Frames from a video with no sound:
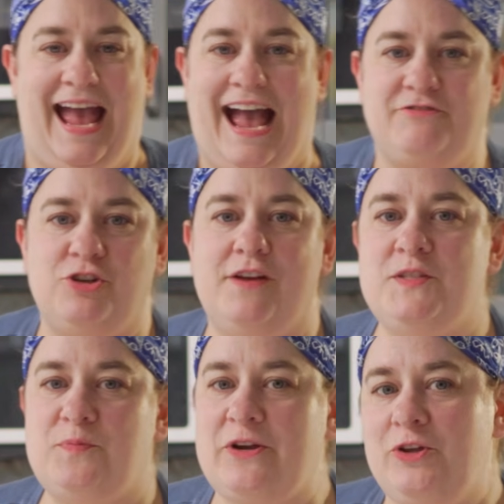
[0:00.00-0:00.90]
After I've
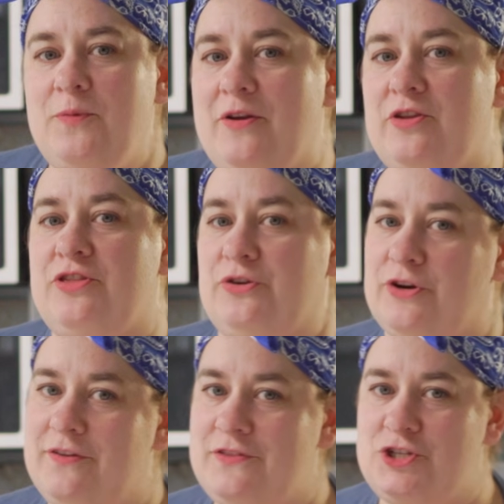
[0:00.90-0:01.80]
sprinkled about a
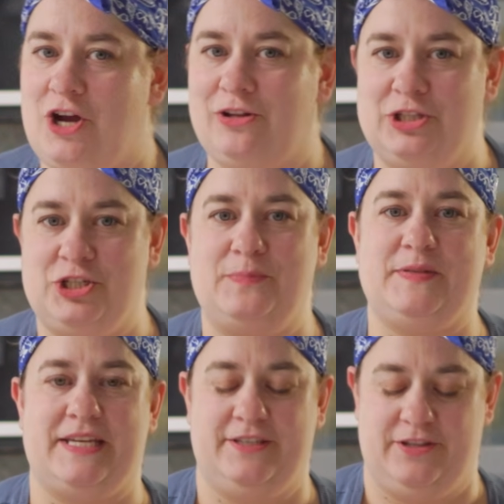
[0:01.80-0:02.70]
third of the chocolate
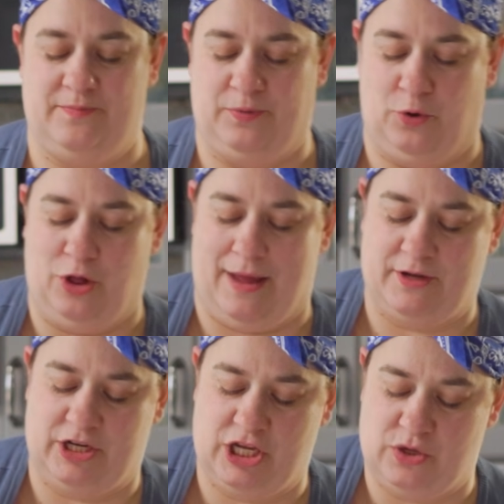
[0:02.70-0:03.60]
chips into the bowl, I'm
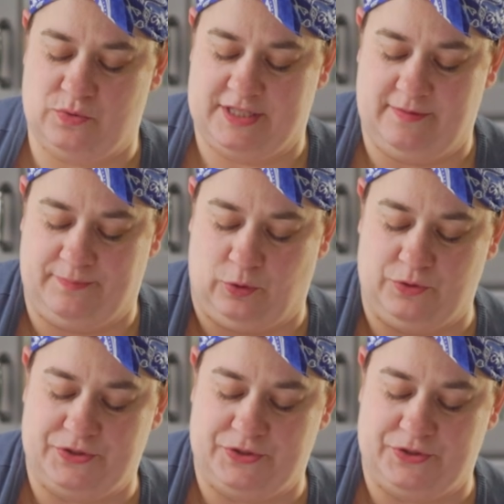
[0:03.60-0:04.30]
gonna use the bowl